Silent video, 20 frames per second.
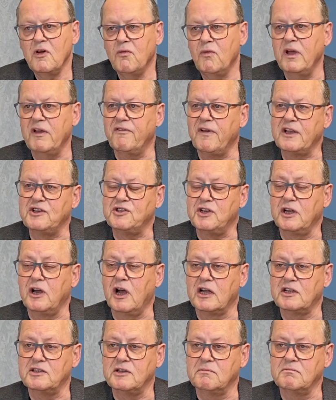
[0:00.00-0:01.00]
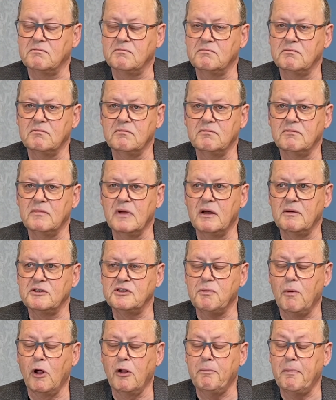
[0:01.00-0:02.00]
we eventually got a
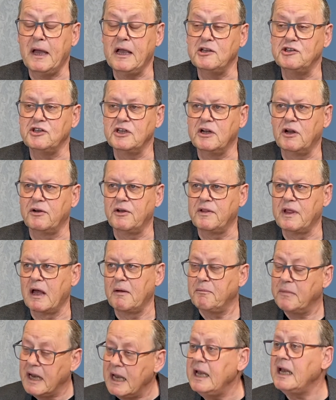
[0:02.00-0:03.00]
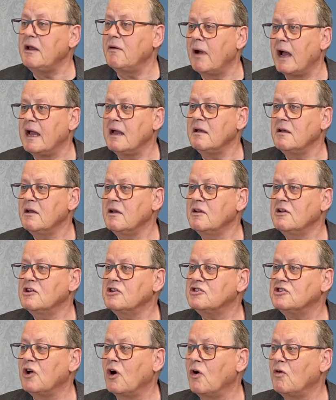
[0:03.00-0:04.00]
small pension out of that. But anyway,
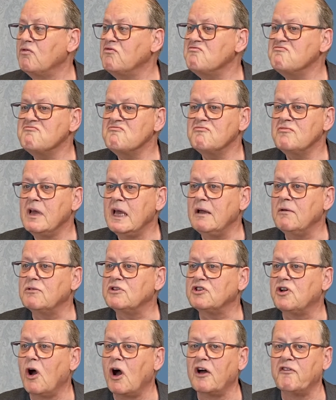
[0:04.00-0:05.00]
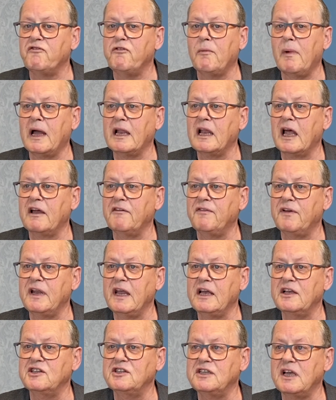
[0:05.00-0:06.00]
so he was gone for my life at
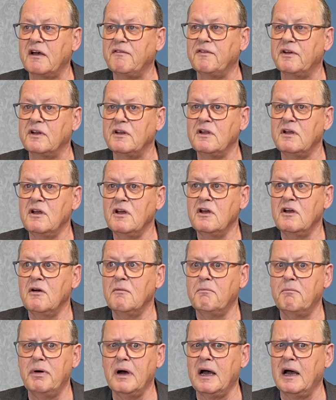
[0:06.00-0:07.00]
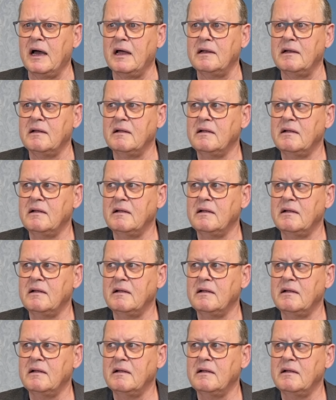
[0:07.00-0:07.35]
age seven. But